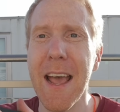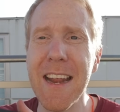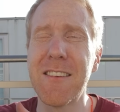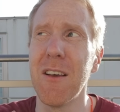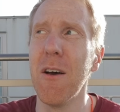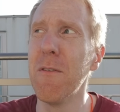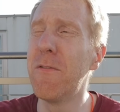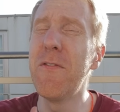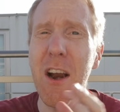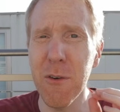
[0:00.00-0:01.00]
It's a
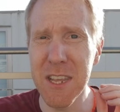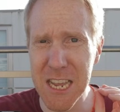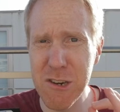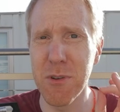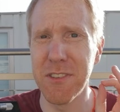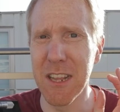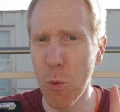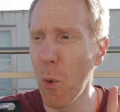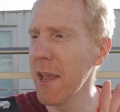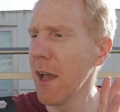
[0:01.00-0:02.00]
very
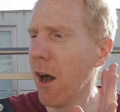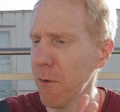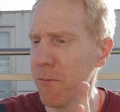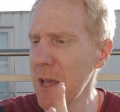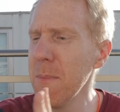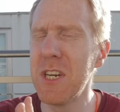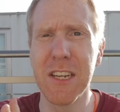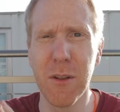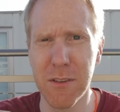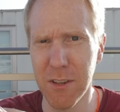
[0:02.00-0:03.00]
interesting way of
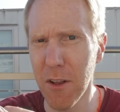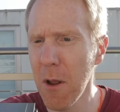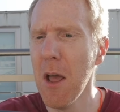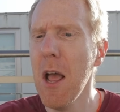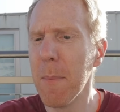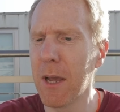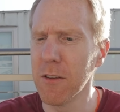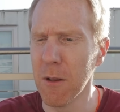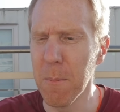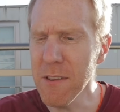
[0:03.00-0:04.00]
imaging the sun
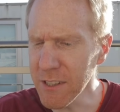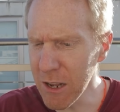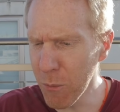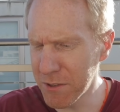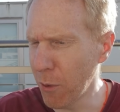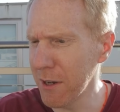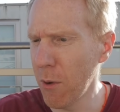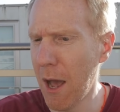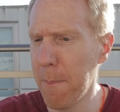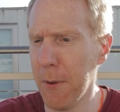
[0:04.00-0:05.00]
because basically what's going
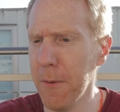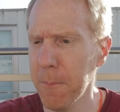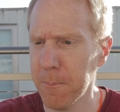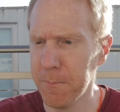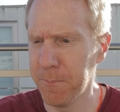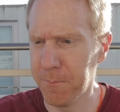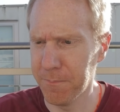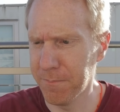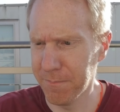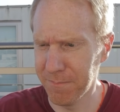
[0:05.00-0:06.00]
to happen
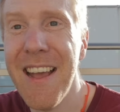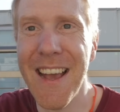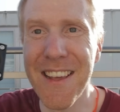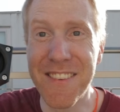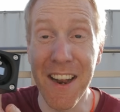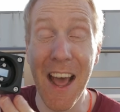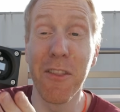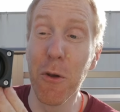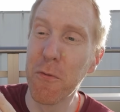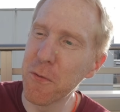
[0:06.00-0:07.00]
is that
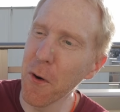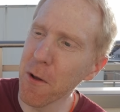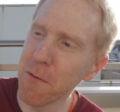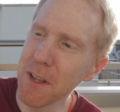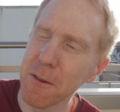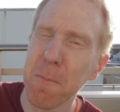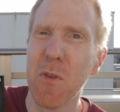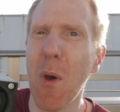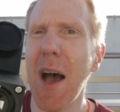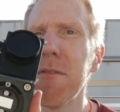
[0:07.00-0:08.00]
at the front of it,
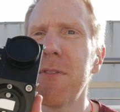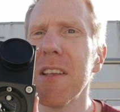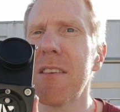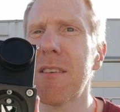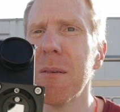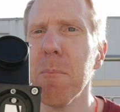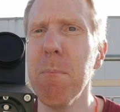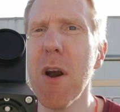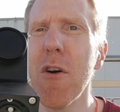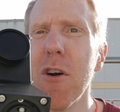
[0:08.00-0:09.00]
you have this
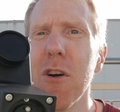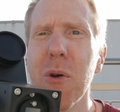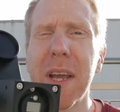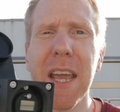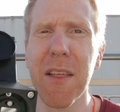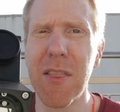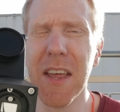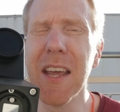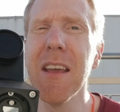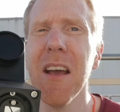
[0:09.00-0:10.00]
mirror-looking
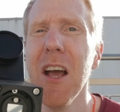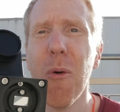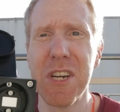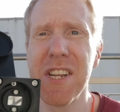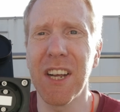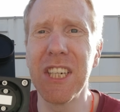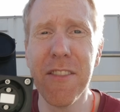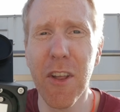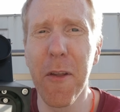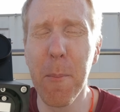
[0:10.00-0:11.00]
thing, which is
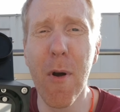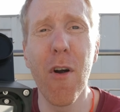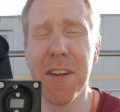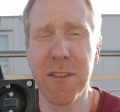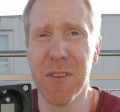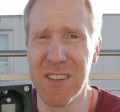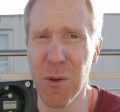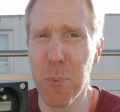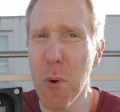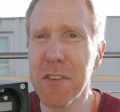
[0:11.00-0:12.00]
actually not a mirror, it's
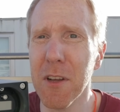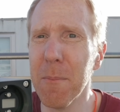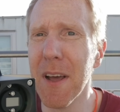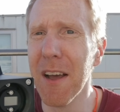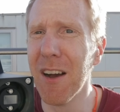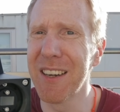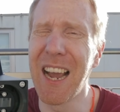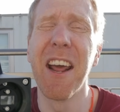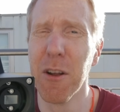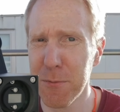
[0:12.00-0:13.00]
a prism,
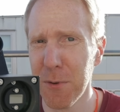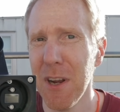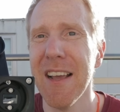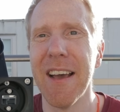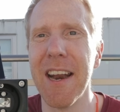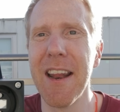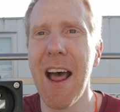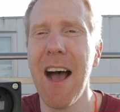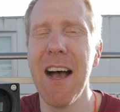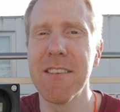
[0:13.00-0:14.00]
kind of, and it
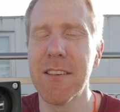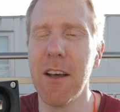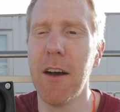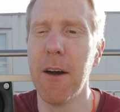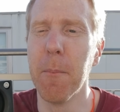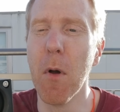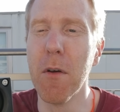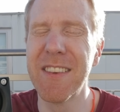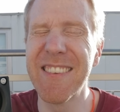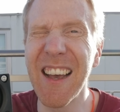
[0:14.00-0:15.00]
has
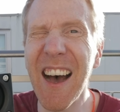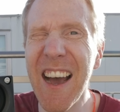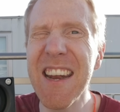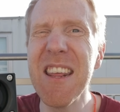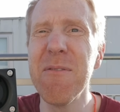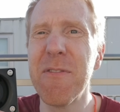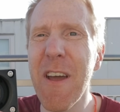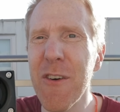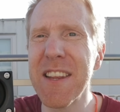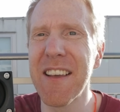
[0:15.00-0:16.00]
a tiny,
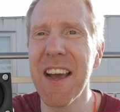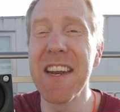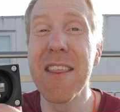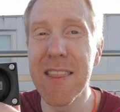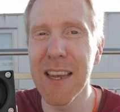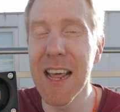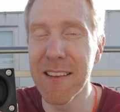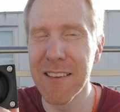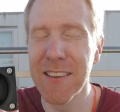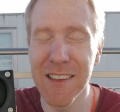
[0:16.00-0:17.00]
very tiny
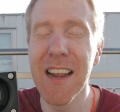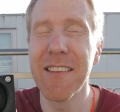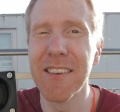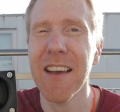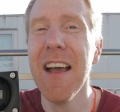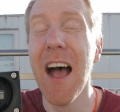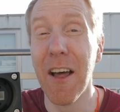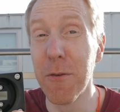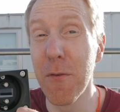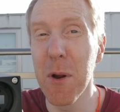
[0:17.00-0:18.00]
slit
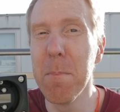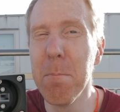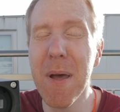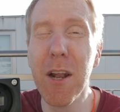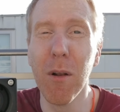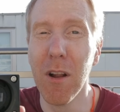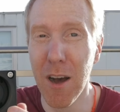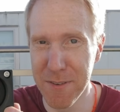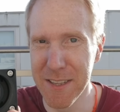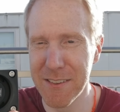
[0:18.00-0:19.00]
at the very middle
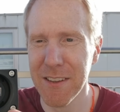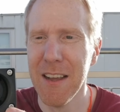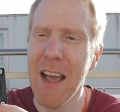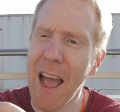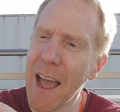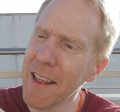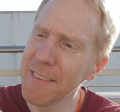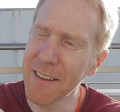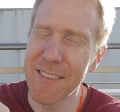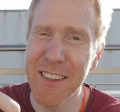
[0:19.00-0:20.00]
of it.
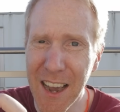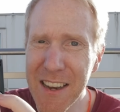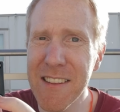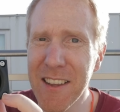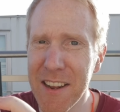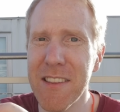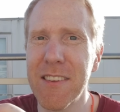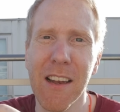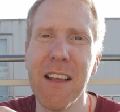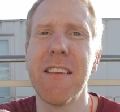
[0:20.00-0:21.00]
And that tiny, tiny
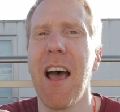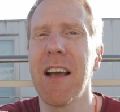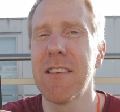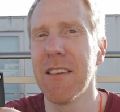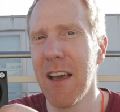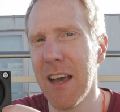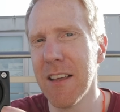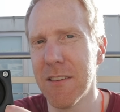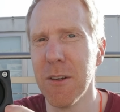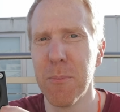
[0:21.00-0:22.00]
slit acts
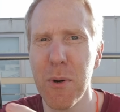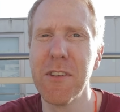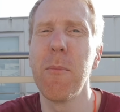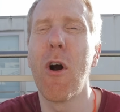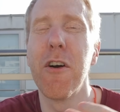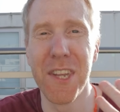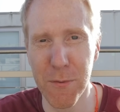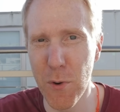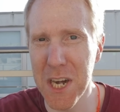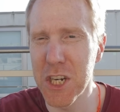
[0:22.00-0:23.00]
as a prism or
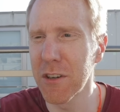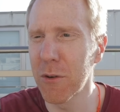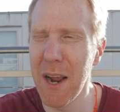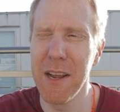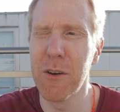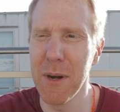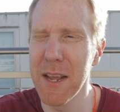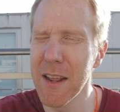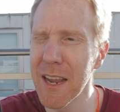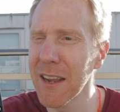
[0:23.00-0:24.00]
diffraction
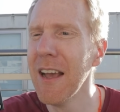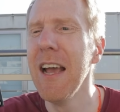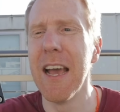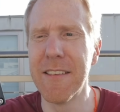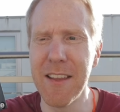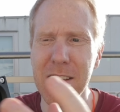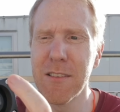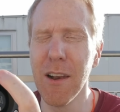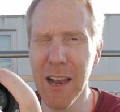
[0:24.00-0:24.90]
grating. It takes the